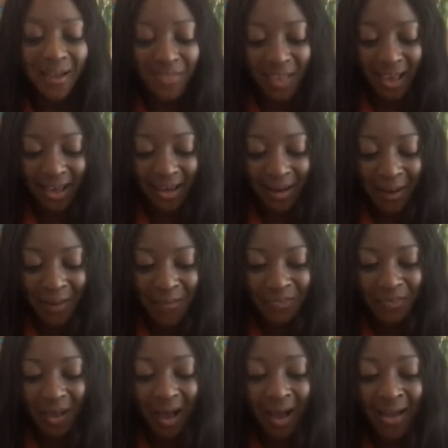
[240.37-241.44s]
I think
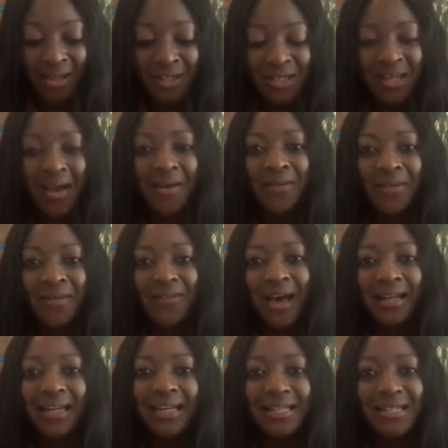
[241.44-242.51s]
I just kind of had a
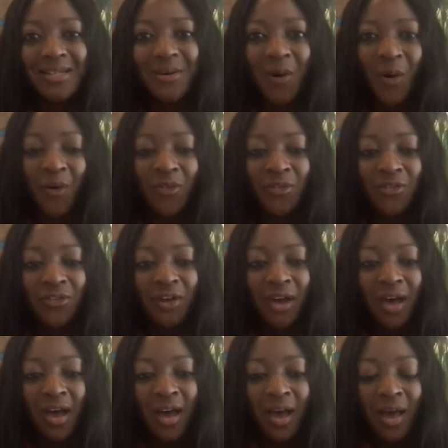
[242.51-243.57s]
list of
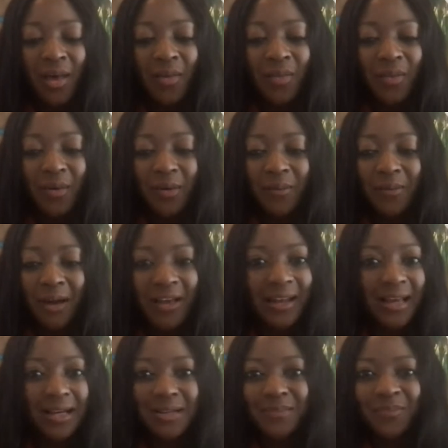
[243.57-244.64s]

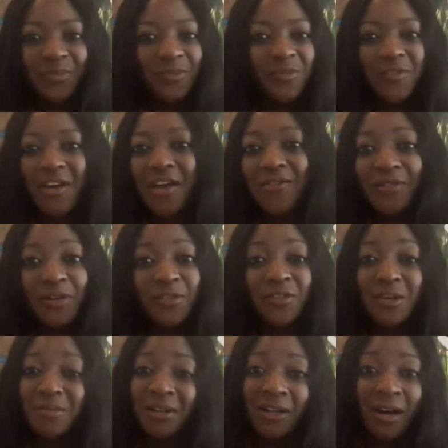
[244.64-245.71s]
my favorite
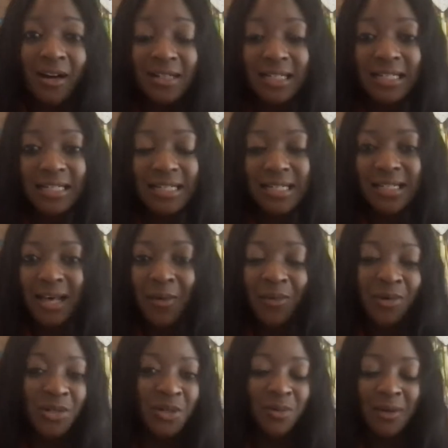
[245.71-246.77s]
female artists that
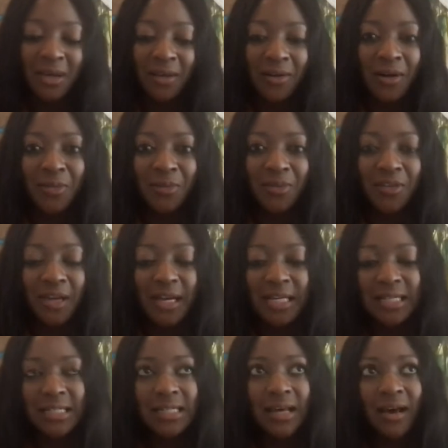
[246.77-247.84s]
were doing incredible
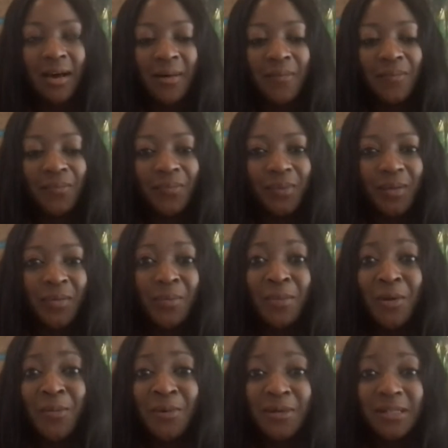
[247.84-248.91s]
things. At the
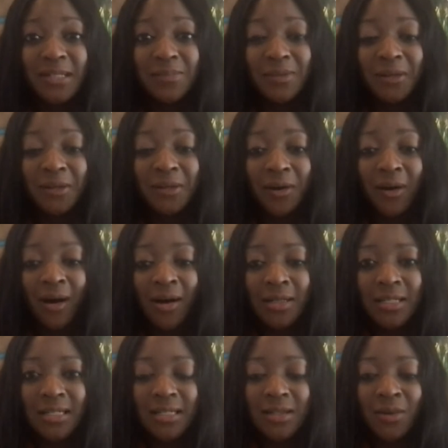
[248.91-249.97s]
moment, art
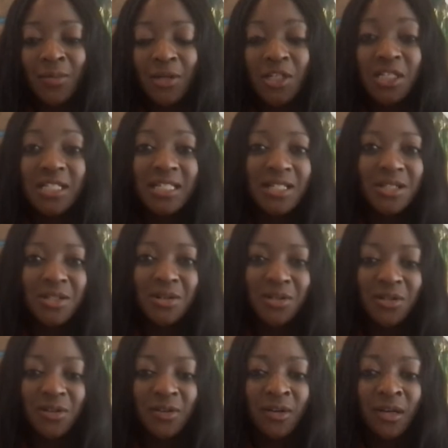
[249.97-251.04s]
is so much easier
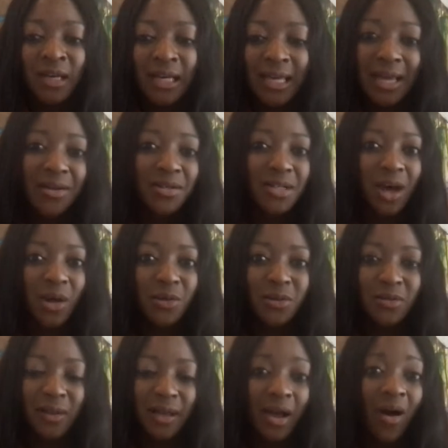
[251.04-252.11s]
to get in touch
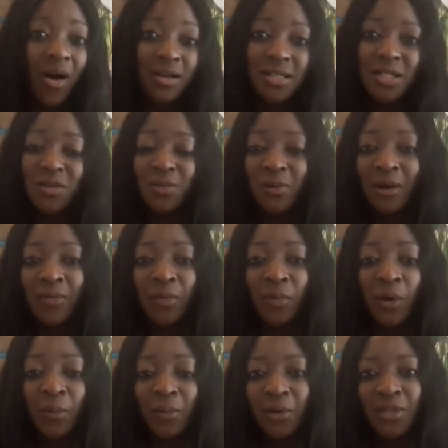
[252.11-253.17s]
with artists from around the
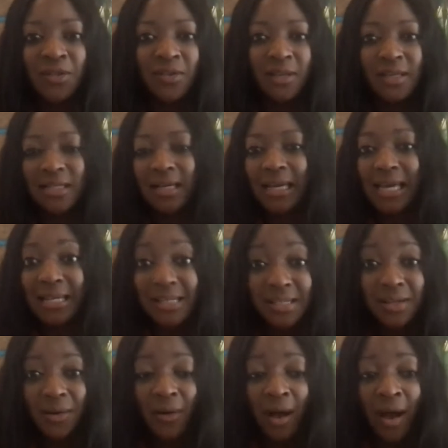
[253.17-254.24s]
world because of things like
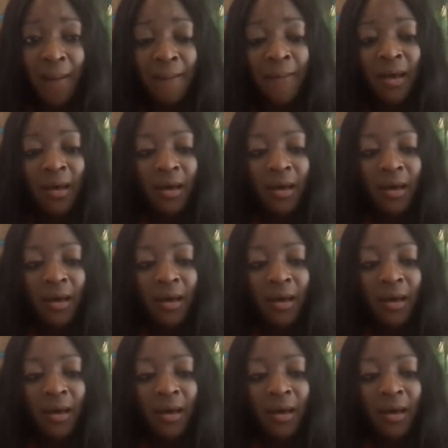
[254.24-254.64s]
Instagram,